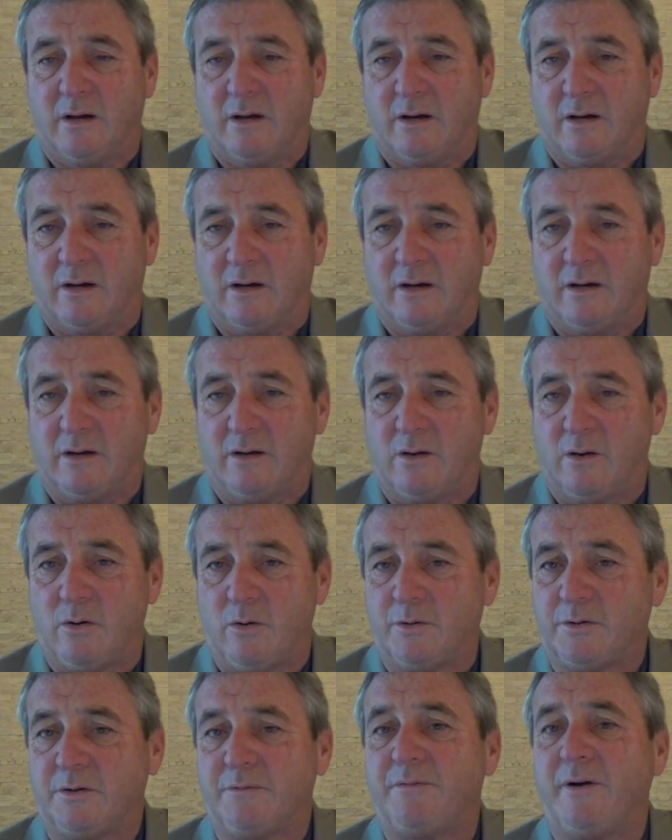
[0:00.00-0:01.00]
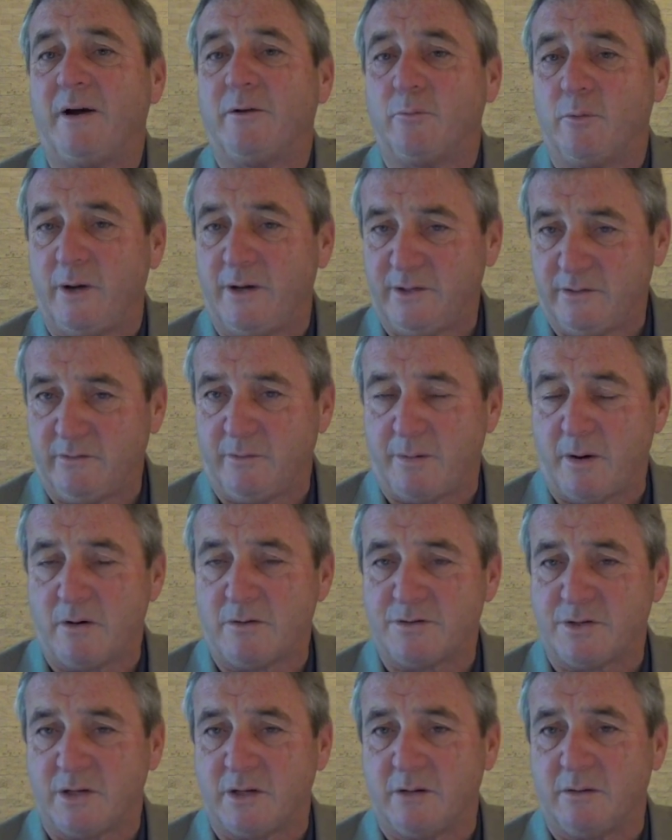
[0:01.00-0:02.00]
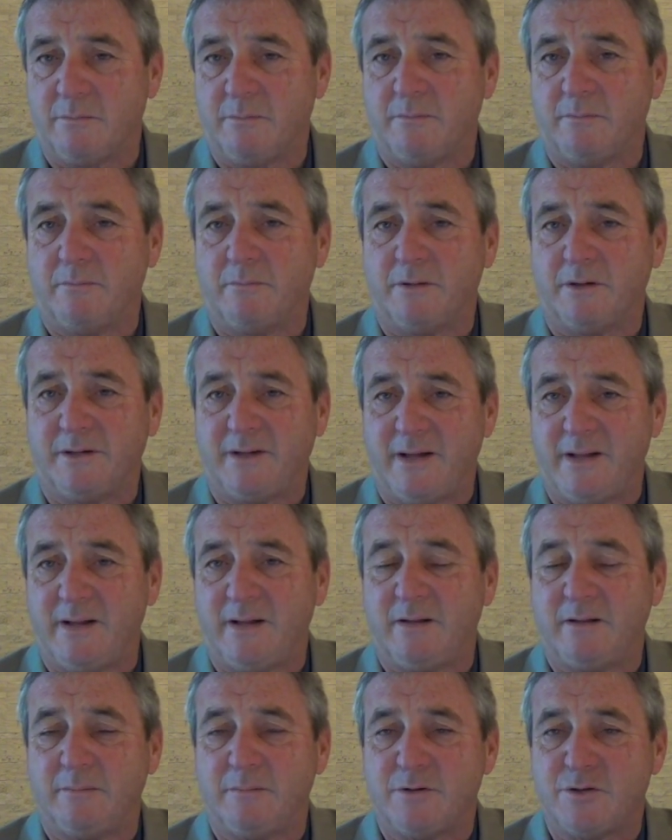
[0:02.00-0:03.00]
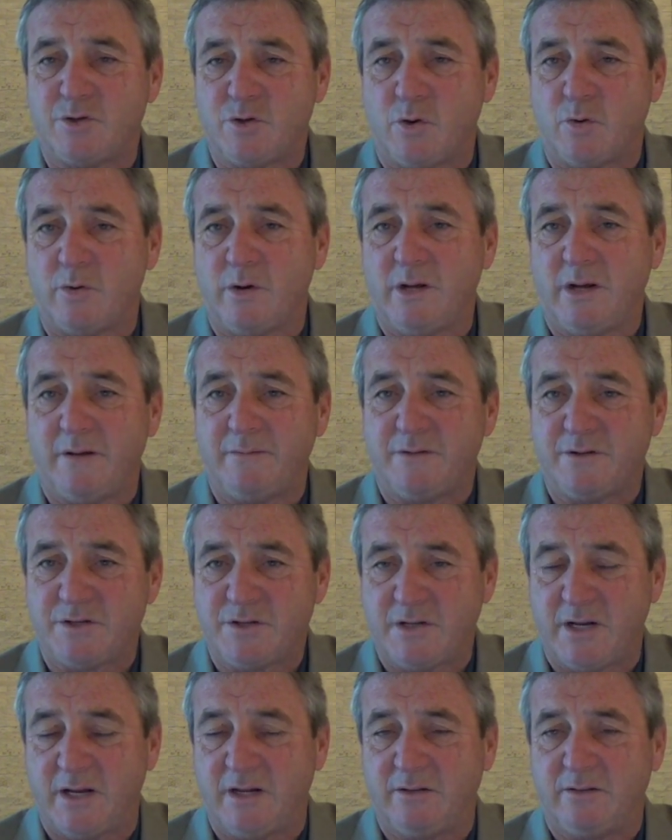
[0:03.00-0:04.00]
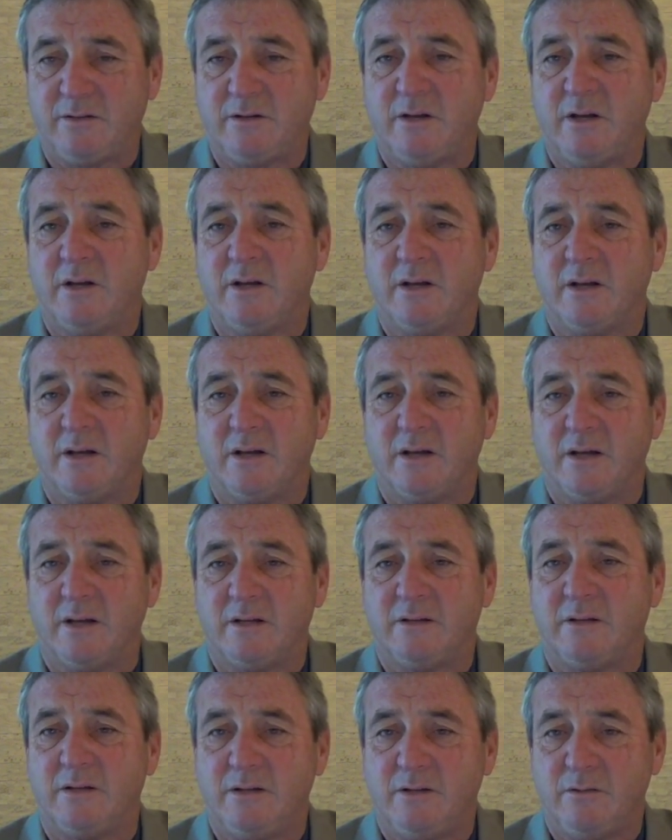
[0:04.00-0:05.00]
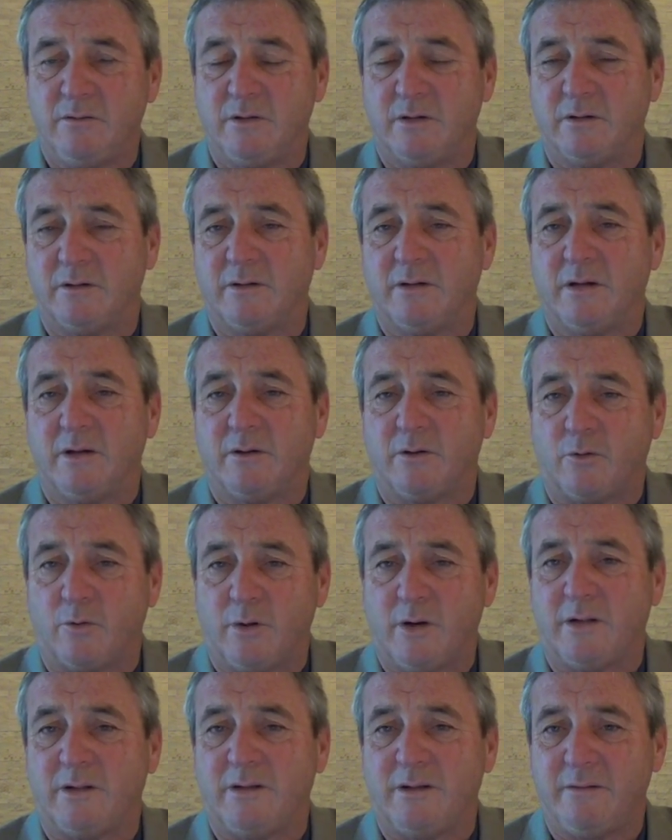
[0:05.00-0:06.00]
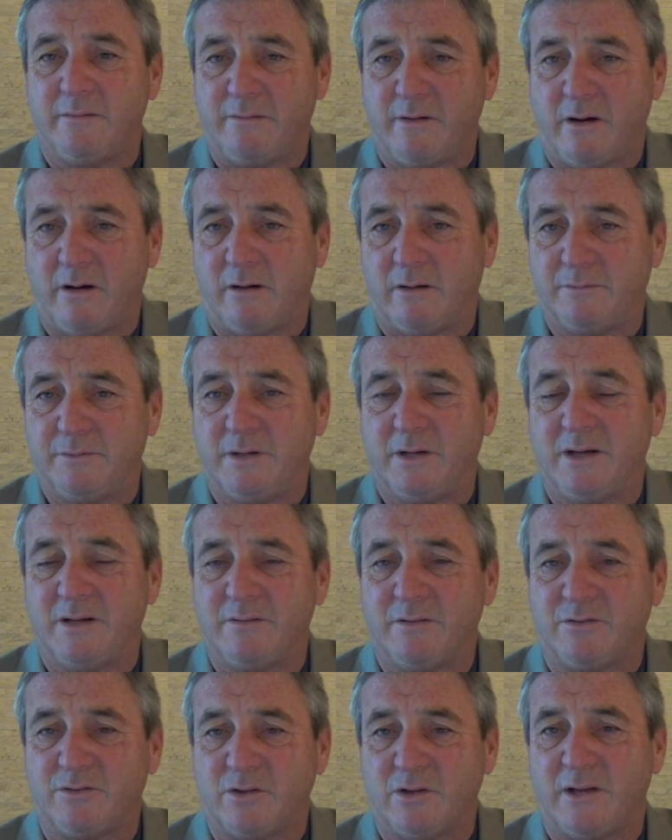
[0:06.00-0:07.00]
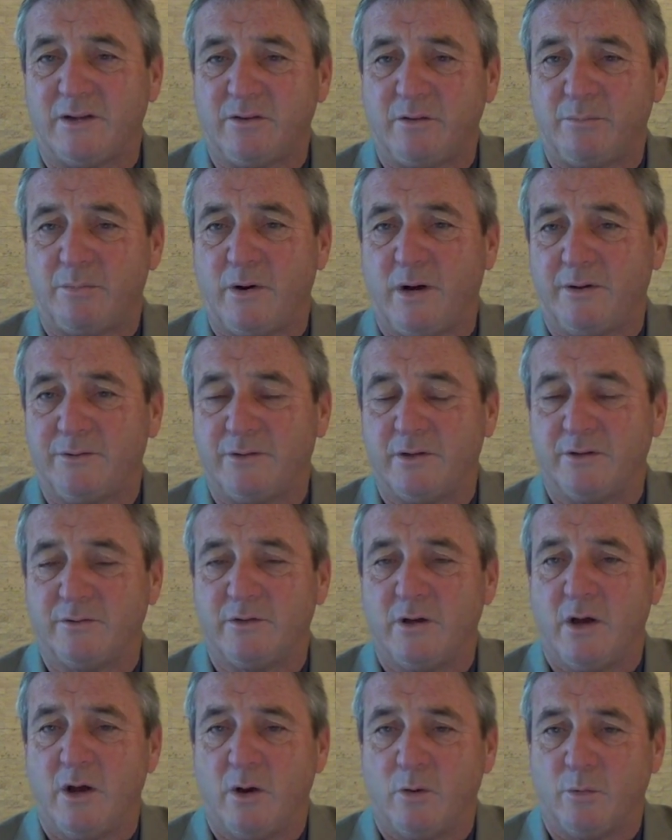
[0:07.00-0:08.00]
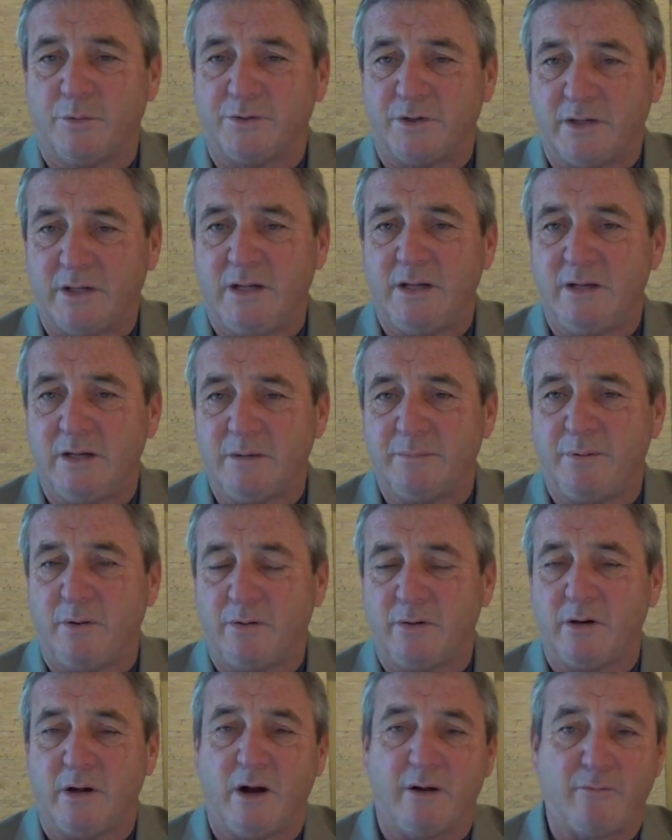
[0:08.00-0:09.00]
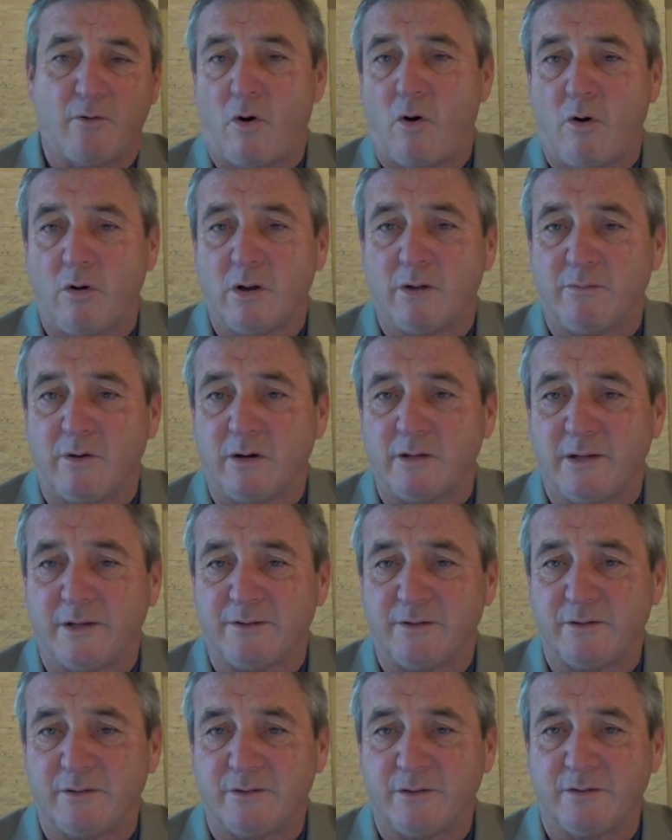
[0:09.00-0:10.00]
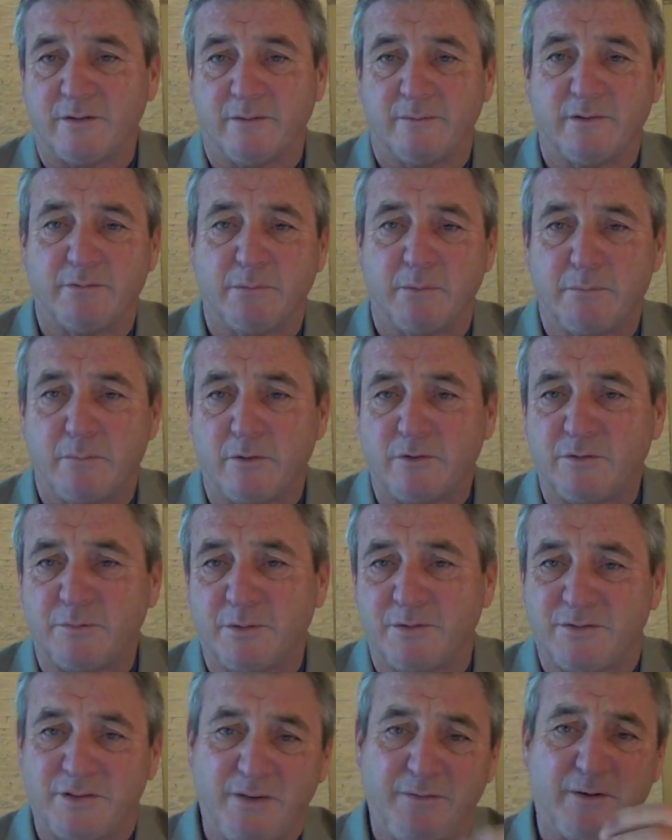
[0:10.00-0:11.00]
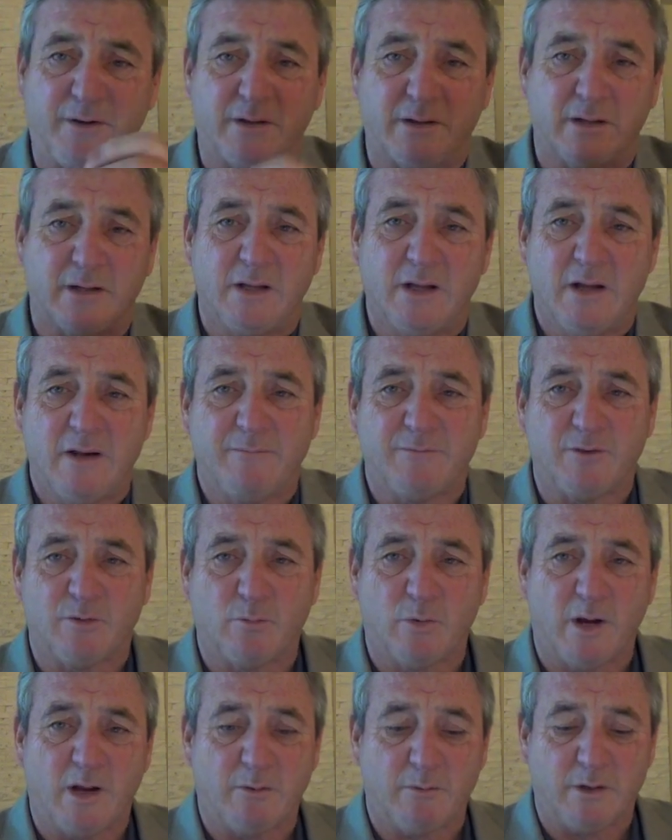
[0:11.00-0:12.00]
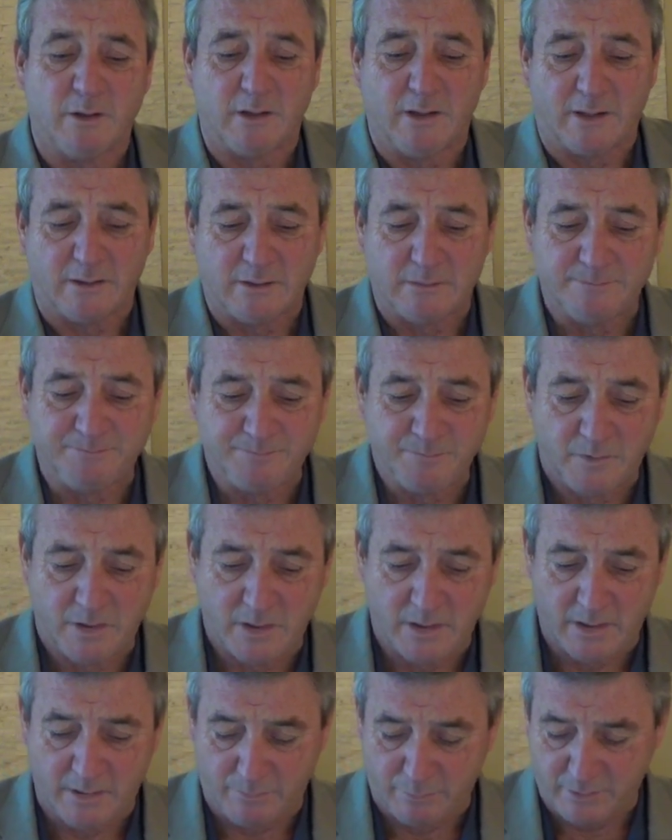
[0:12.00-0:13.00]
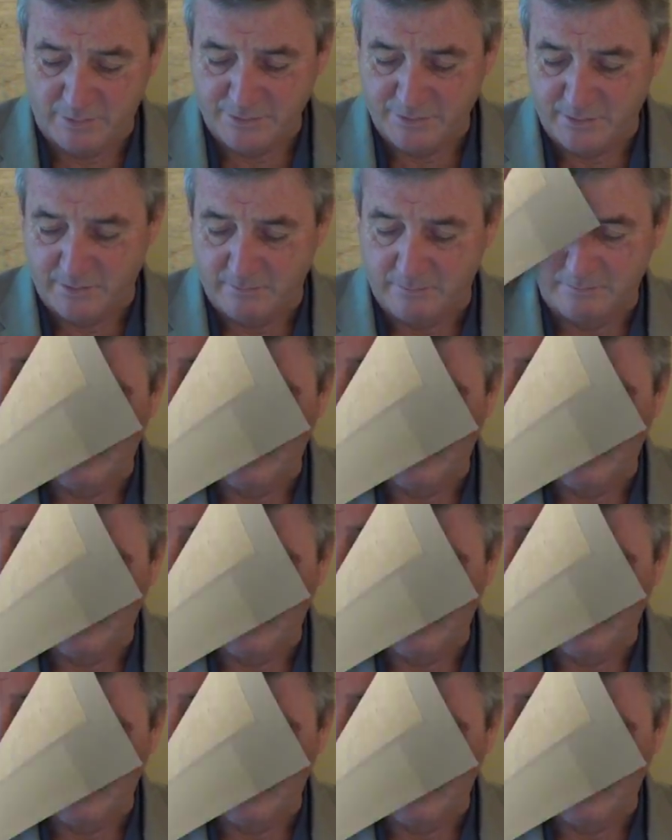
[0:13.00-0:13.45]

or to find ways of opposing. But getting the majority of the states in the Union critically involved in the selection process was a key component of all of our election systems, but most specifically, the way we elect a president.